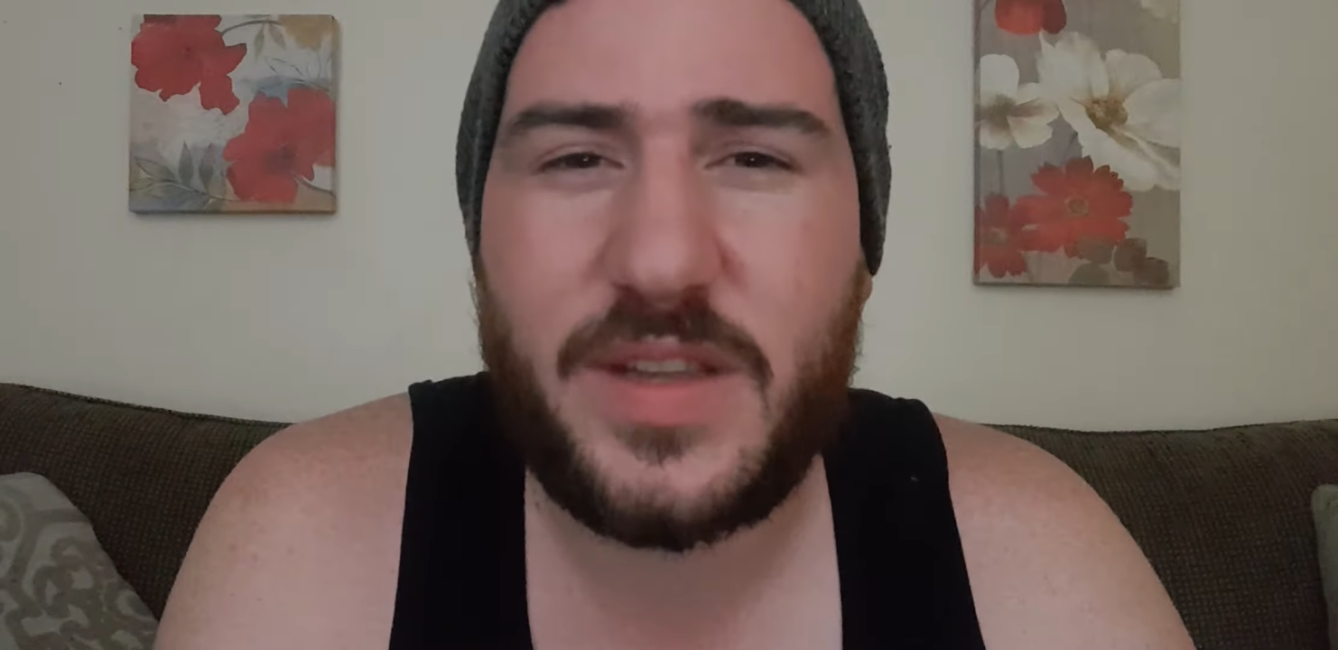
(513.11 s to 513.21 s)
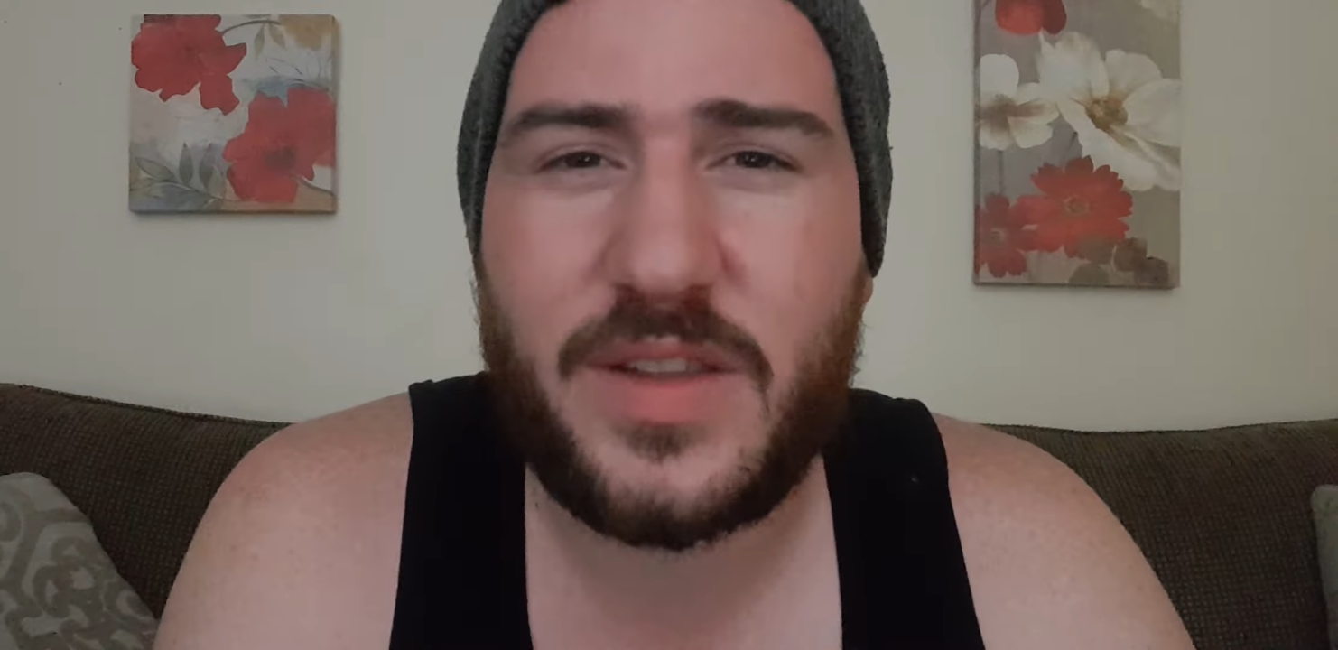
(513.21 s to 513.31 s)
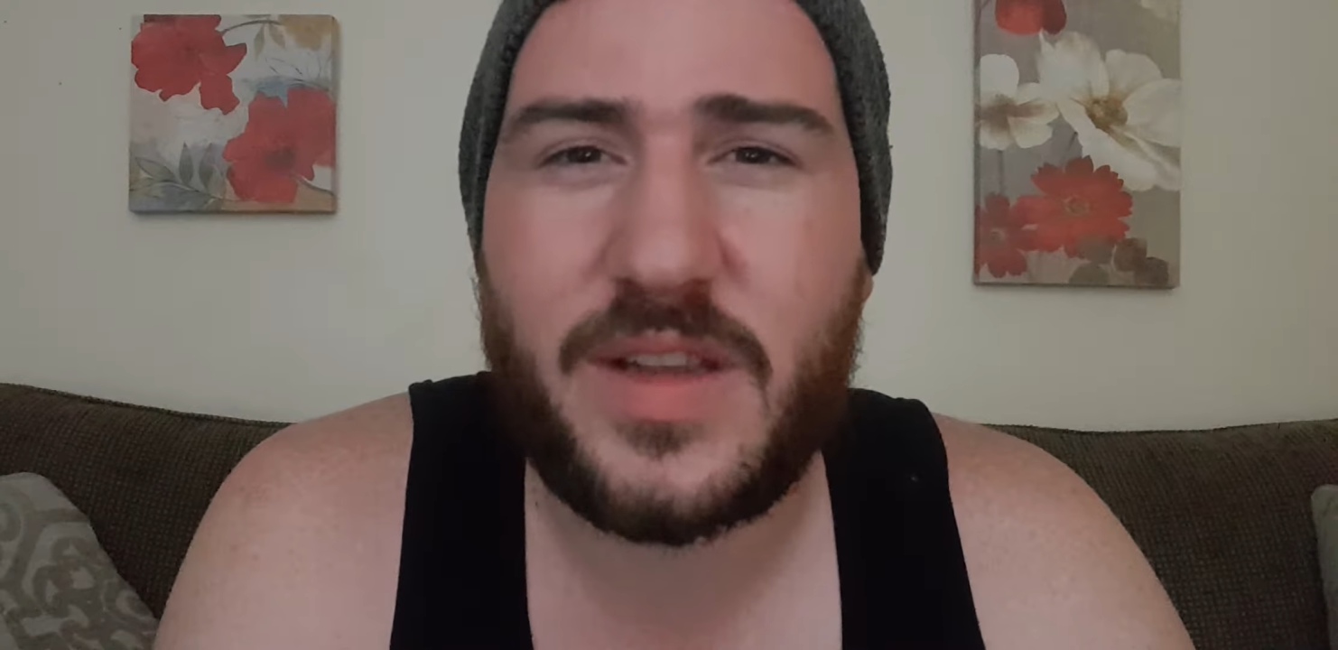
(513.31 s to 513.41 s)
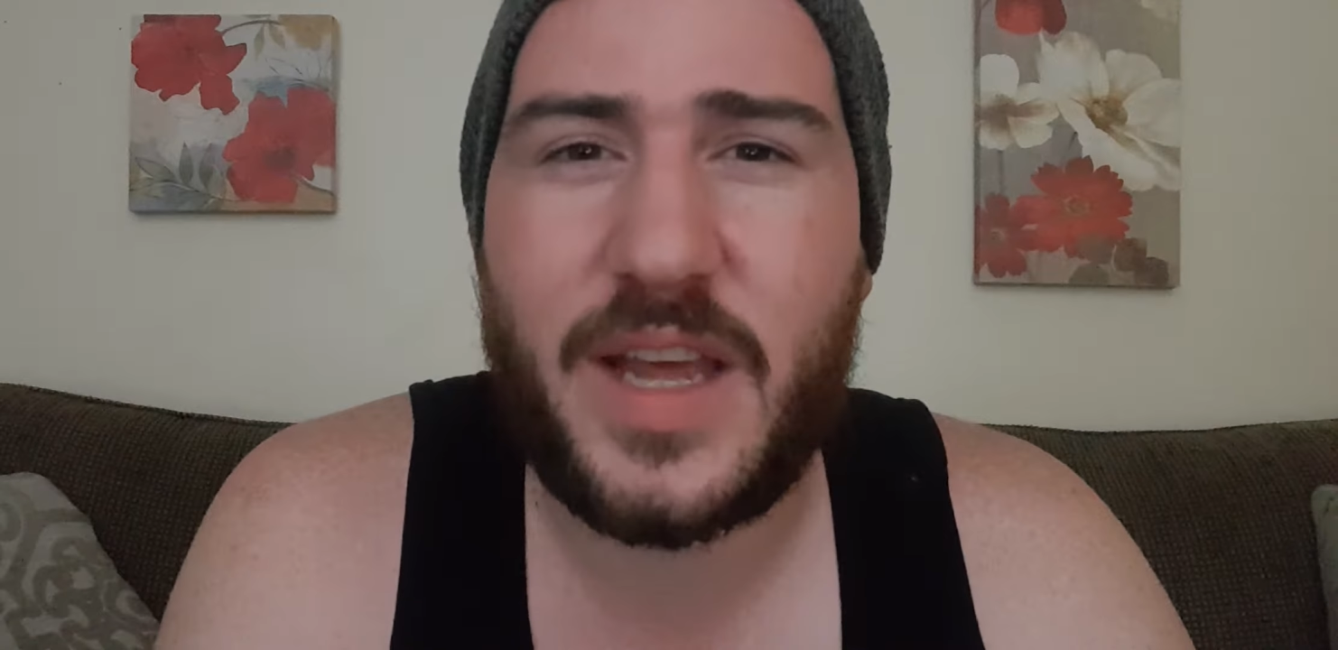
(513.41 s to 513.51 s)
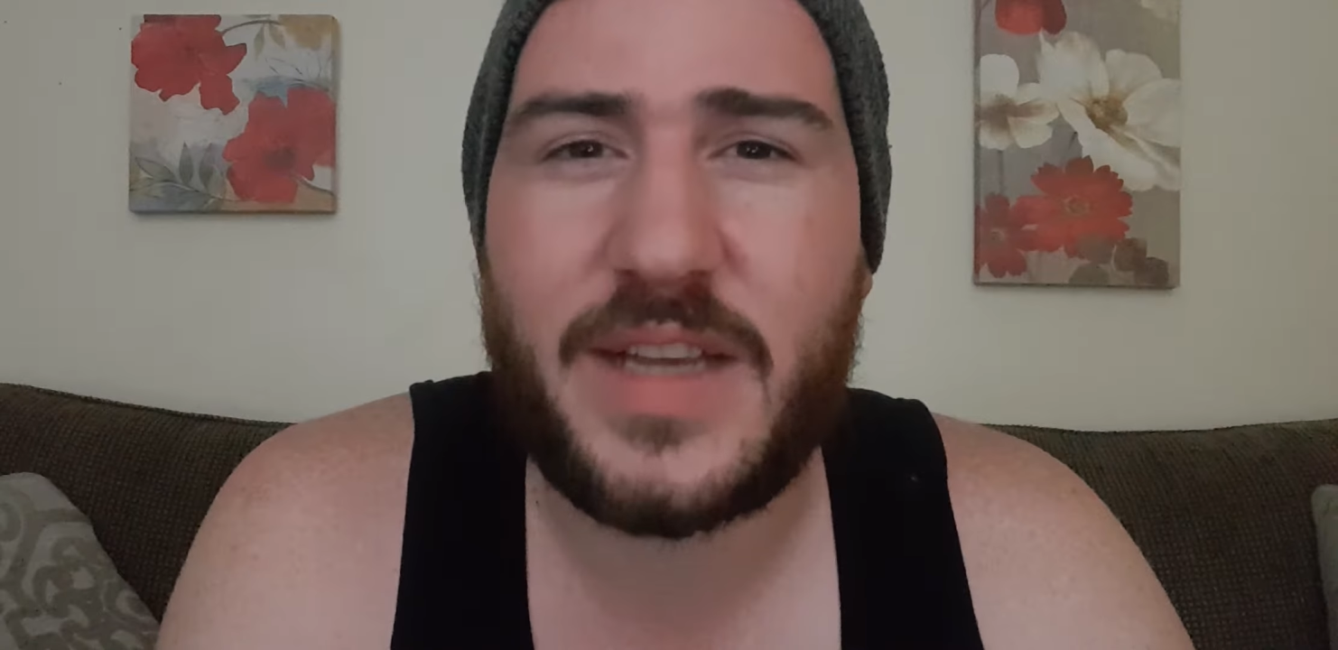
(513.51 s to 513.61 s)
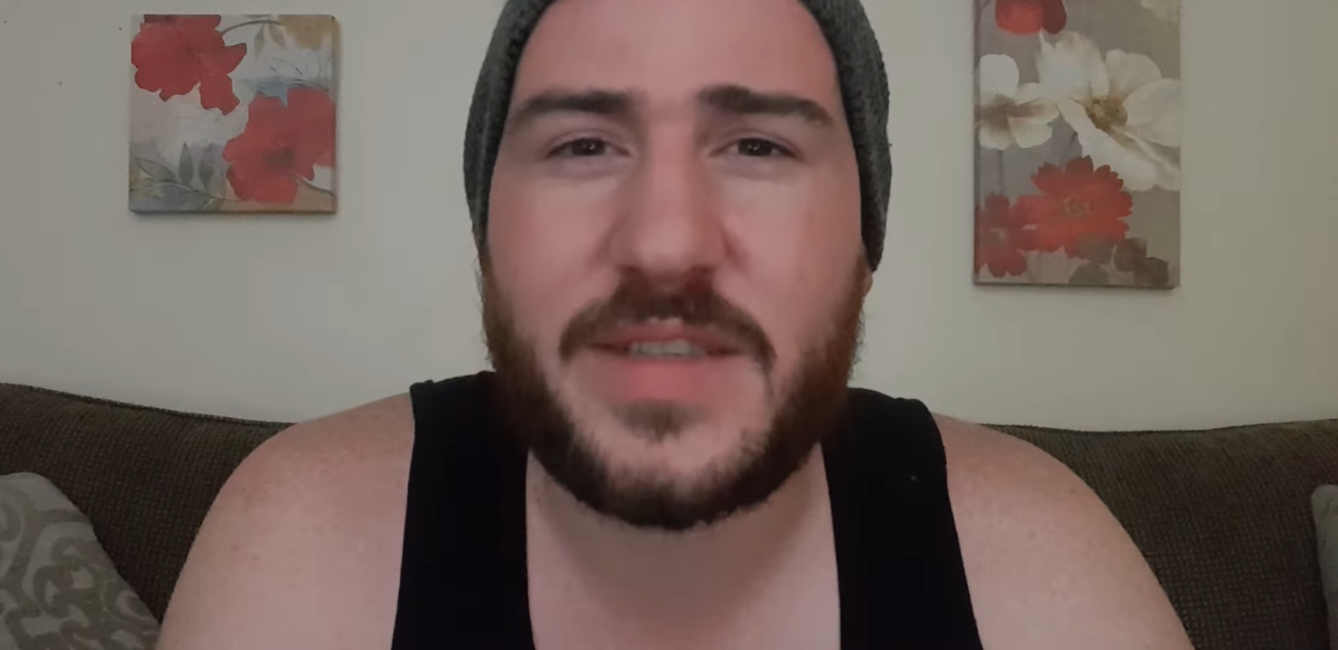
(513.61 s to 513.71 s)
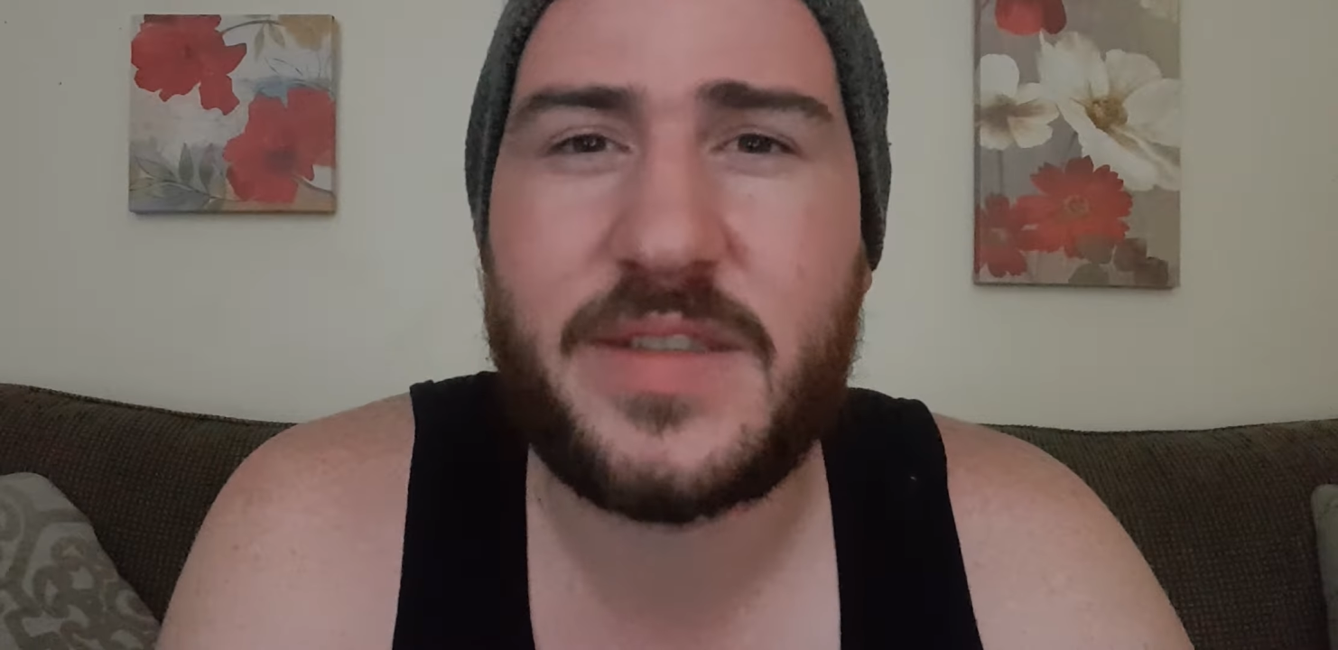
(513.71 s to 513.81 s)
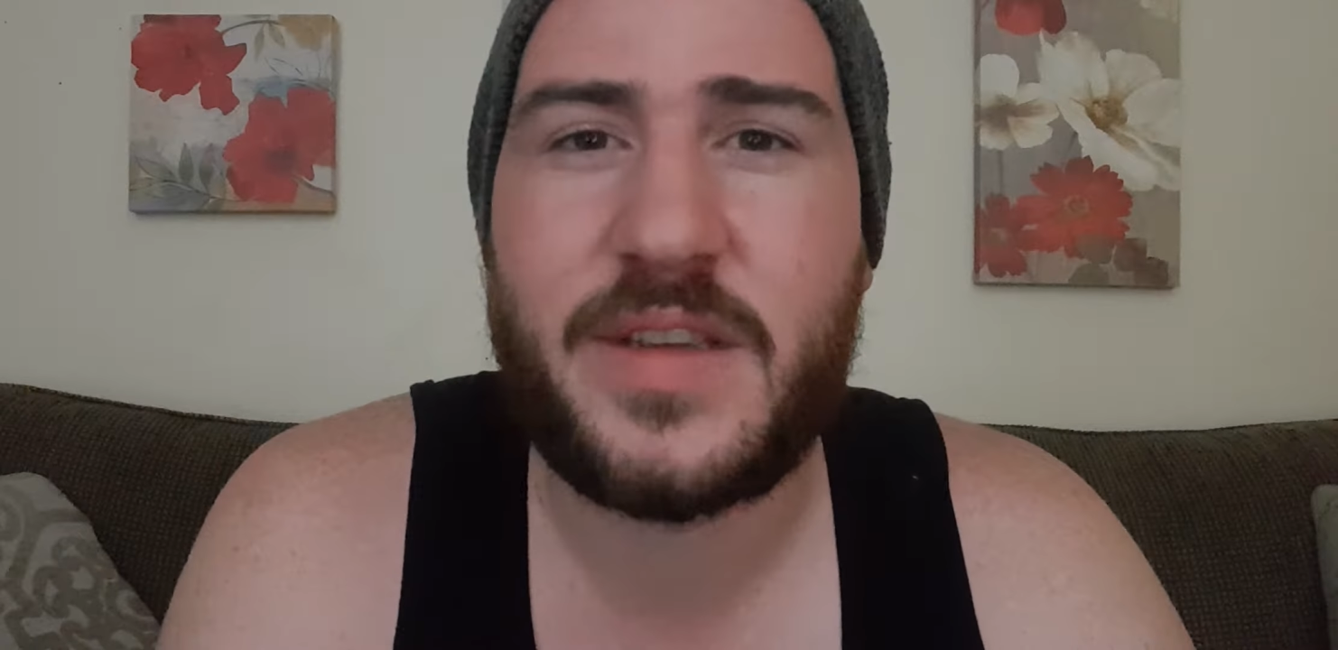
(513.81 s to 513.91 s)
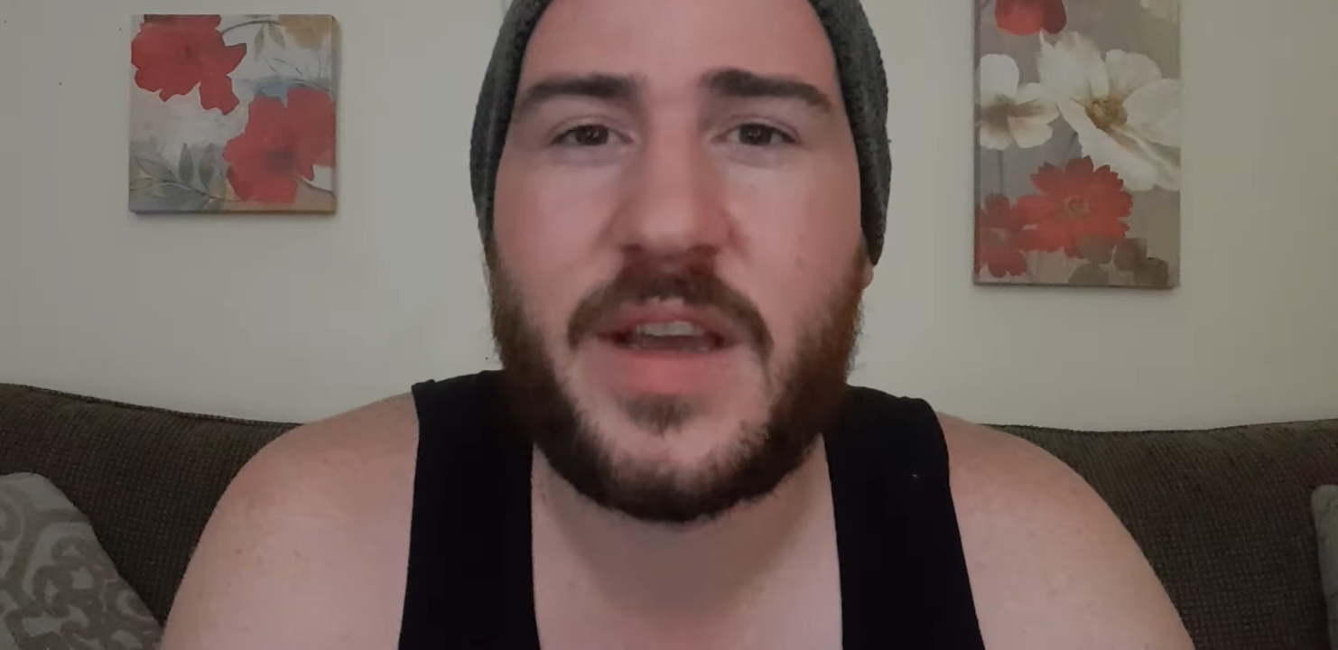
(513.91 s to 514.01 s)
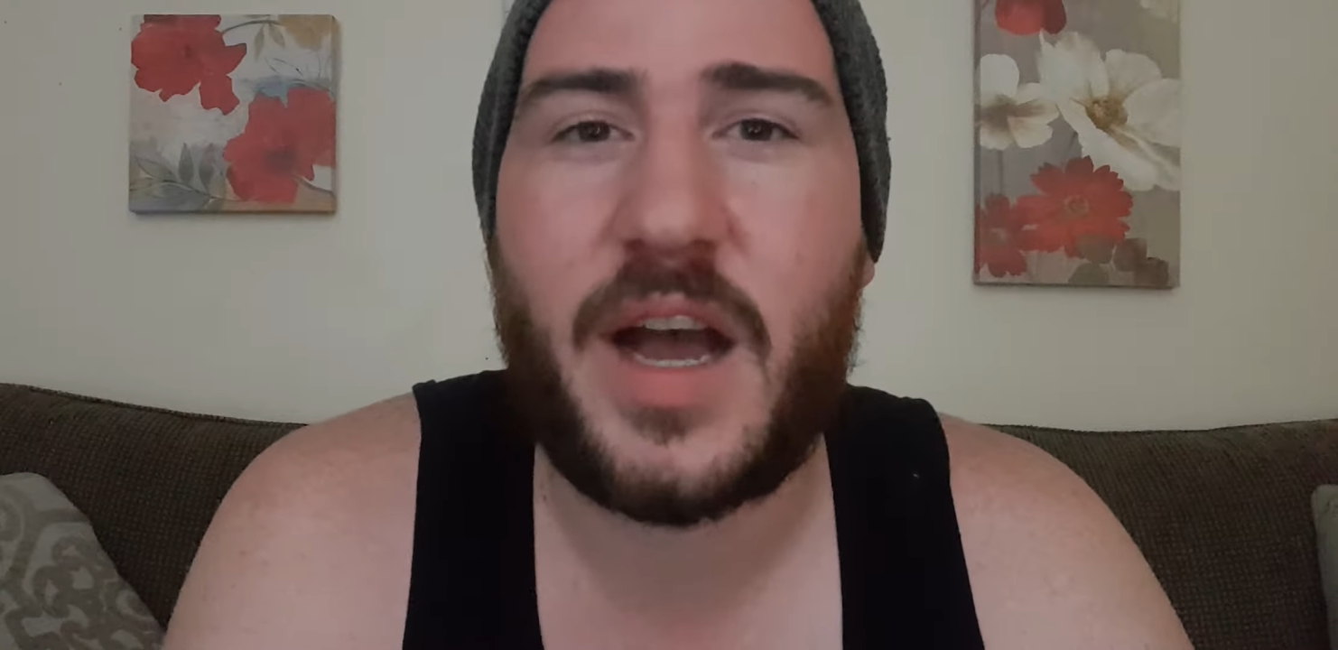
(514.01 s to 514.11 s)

nonetheless.